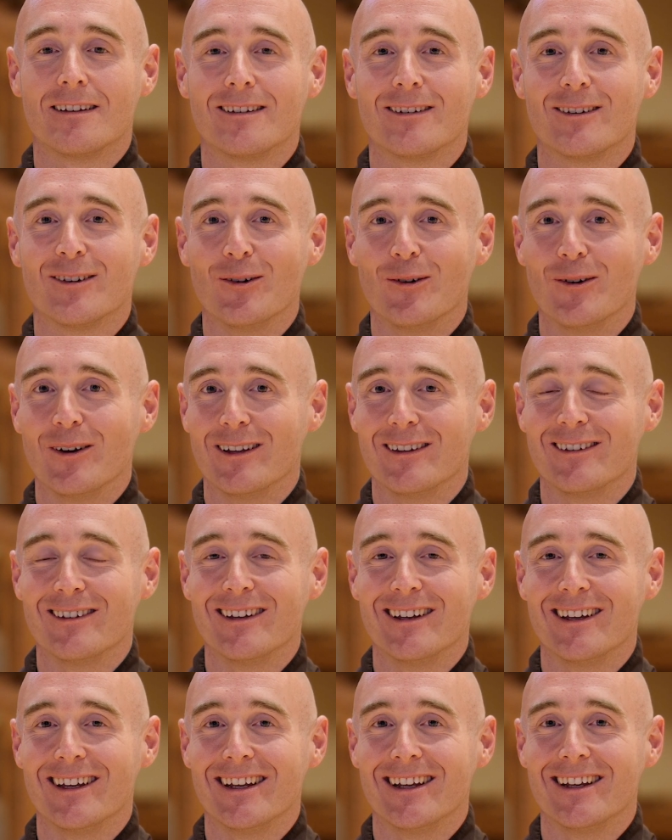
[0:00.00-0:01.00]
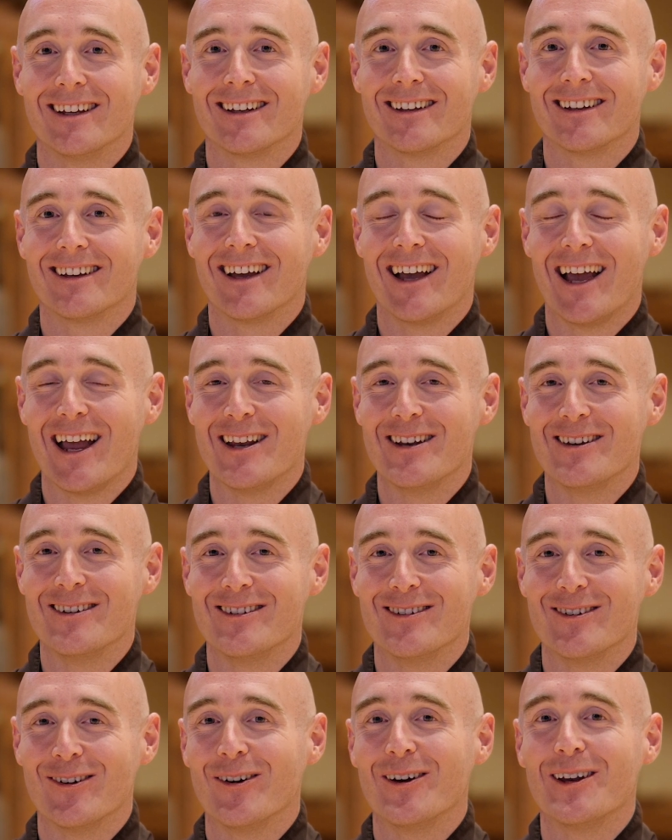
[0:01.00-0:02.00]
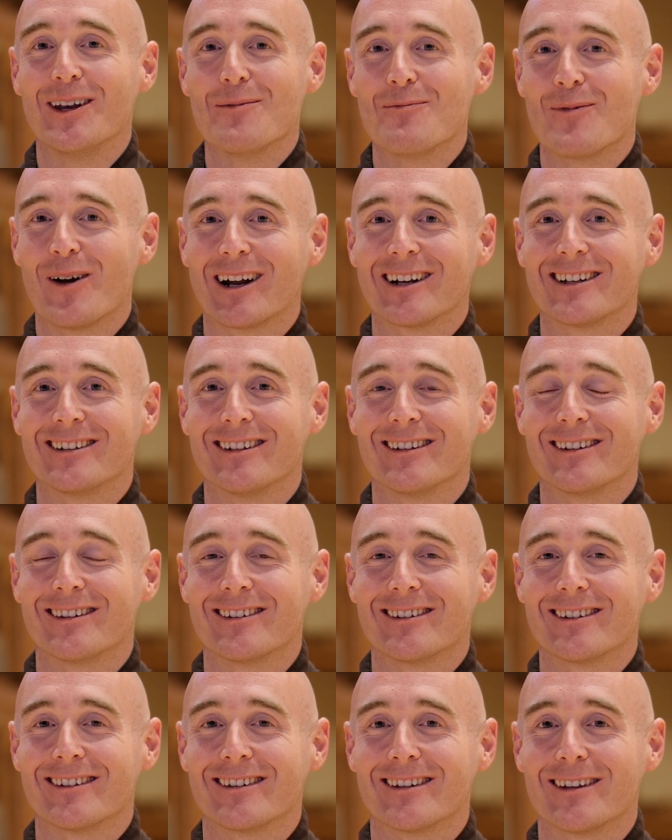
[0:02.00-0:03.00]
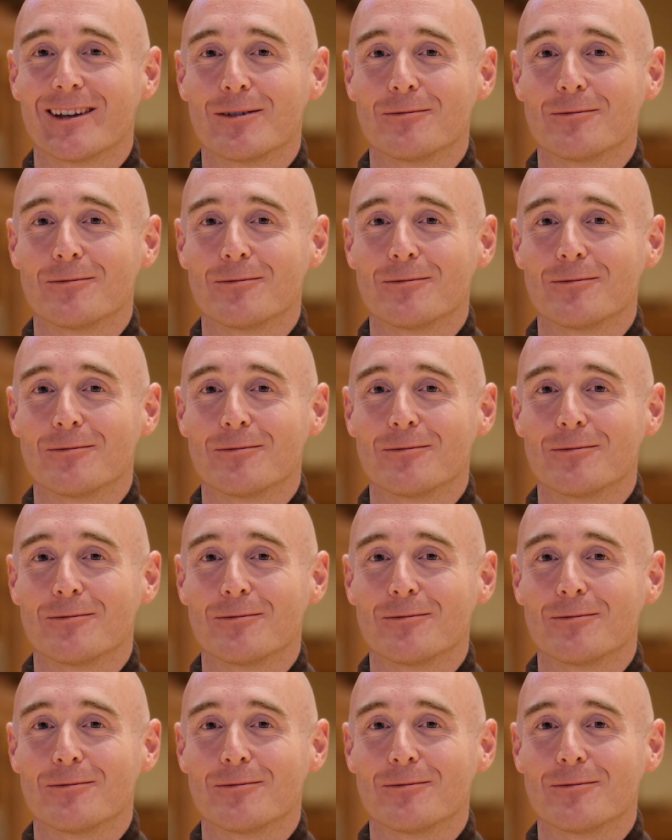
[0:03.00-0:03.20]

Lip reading: So I'd say, enjoy the practice.